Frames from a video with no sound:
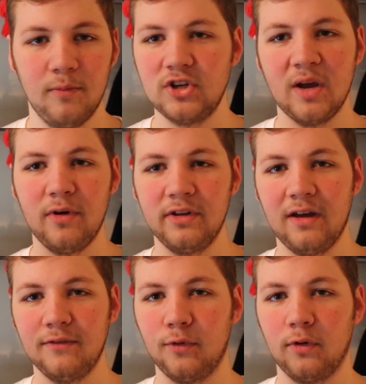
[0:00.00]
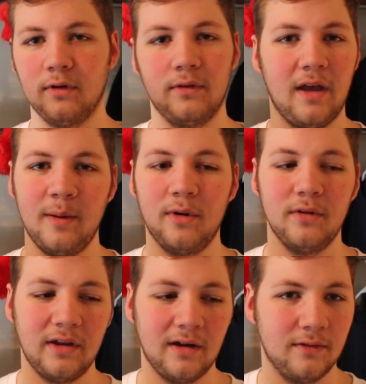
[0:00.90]
which I'm all down for. I'm
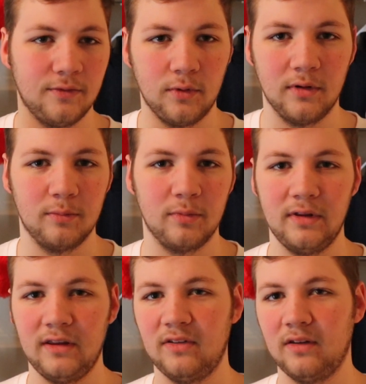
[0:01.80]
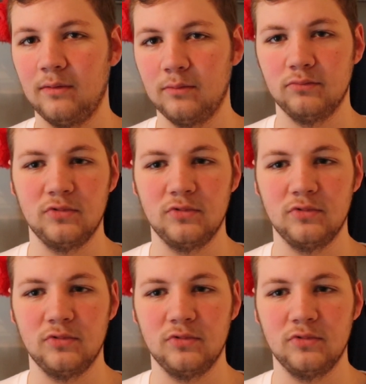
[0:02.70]
all down for releasing